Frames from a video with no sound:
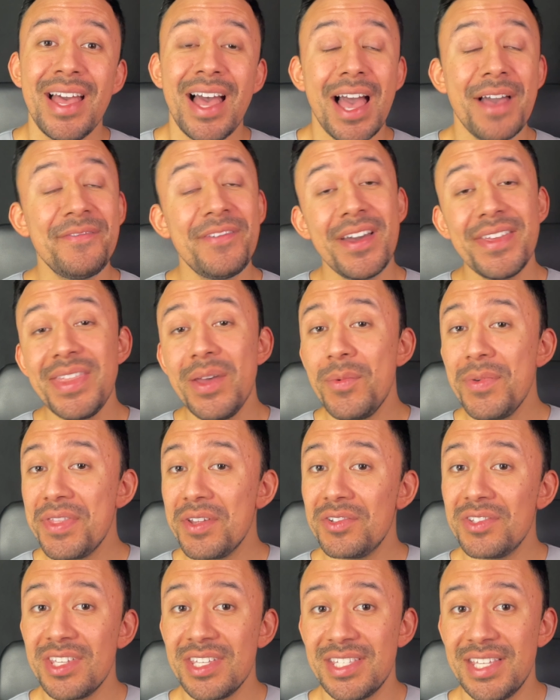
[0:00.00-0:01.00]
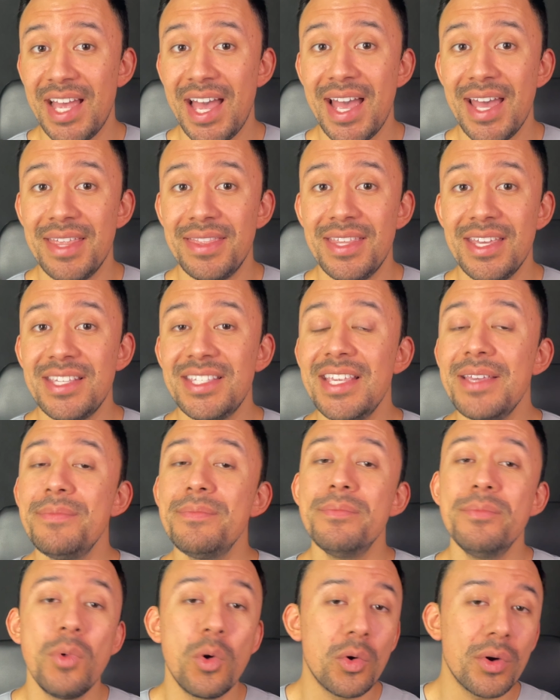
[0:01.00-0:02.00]
I find that with their design, they sit
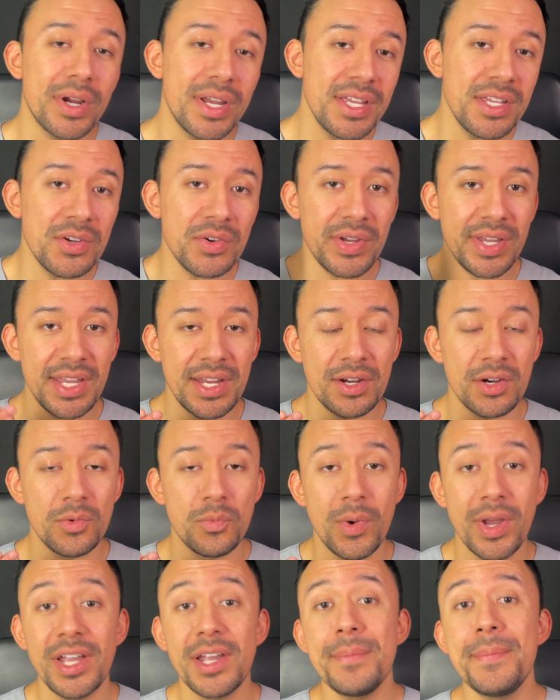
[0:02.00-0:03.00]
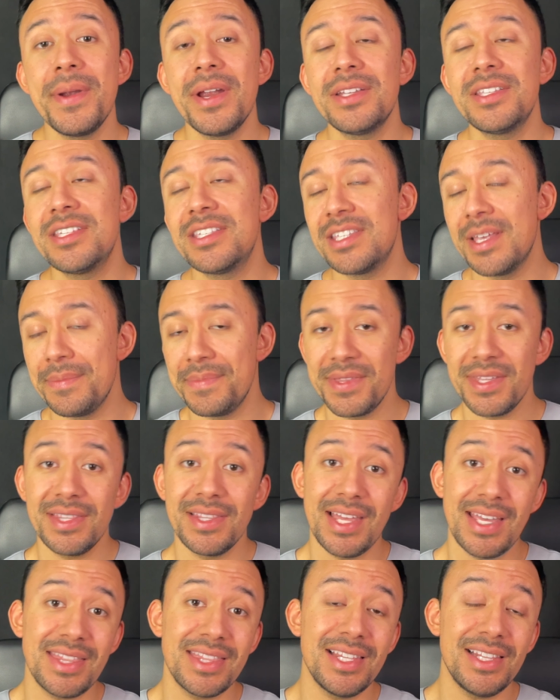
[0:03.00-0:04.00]
more in your ear when compared to something
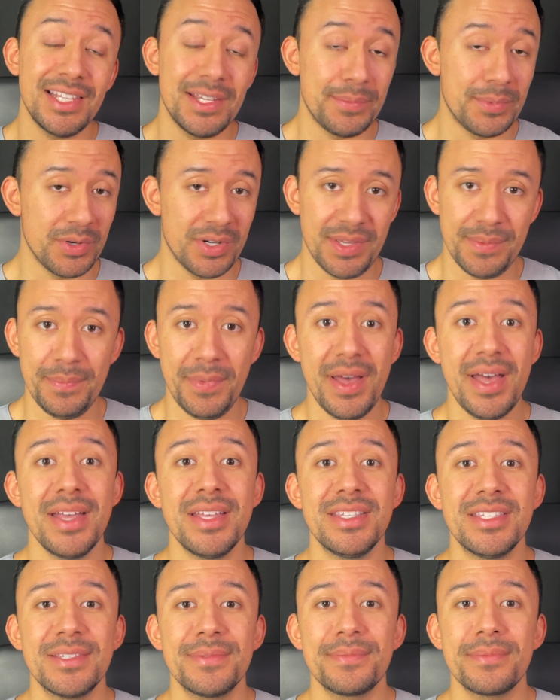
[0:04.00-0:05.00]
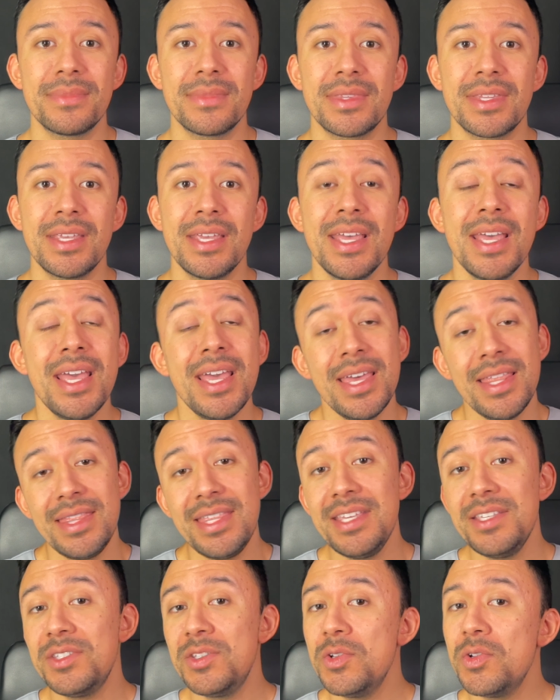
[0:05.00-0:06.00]
like the Liberty Buds.
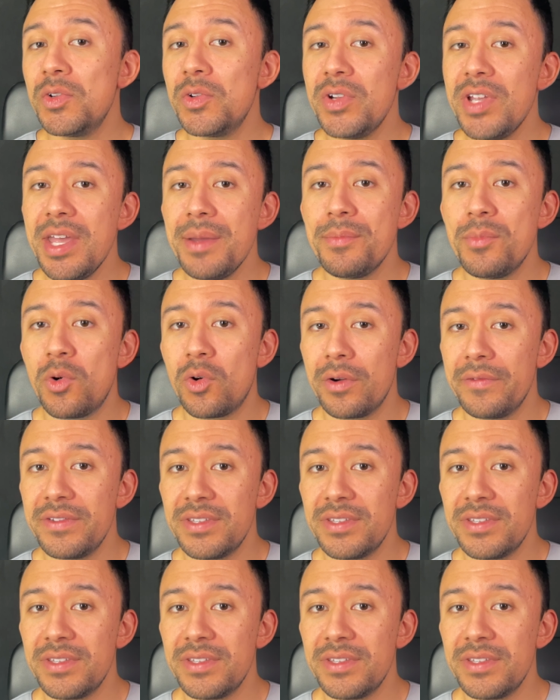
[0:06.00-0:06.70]
These do create more of